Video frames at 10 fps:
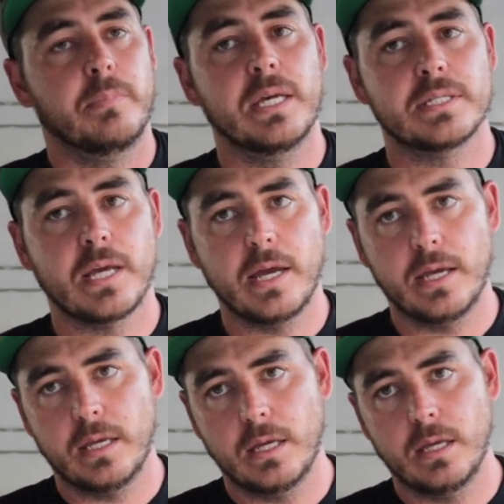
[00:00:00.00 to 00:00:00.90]

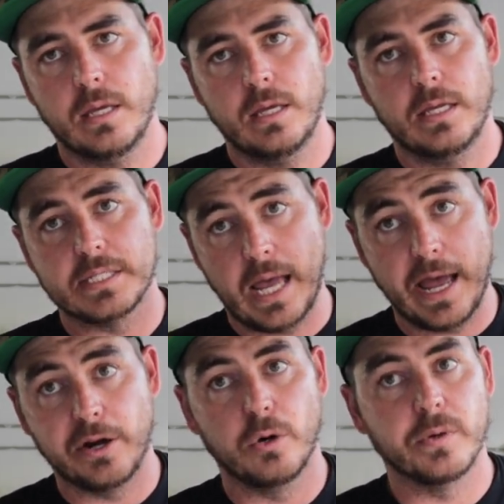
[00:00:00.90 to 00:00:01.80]
PSI is
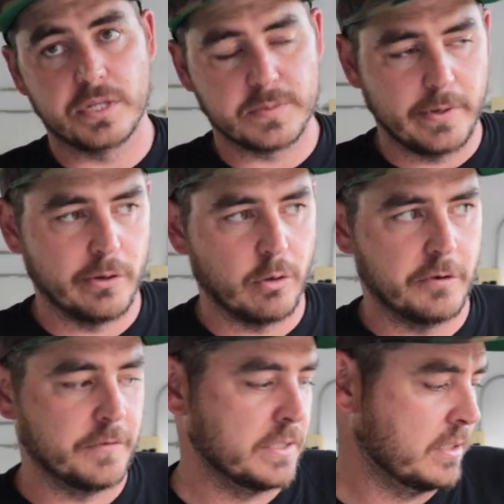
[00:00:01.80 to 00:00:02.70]
higher with the smaller
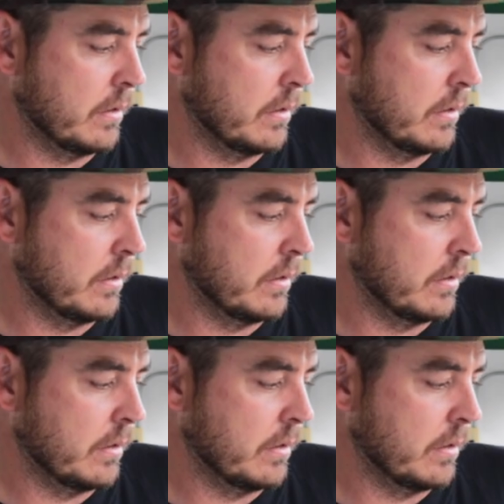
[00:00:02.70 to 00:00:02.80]
orifice.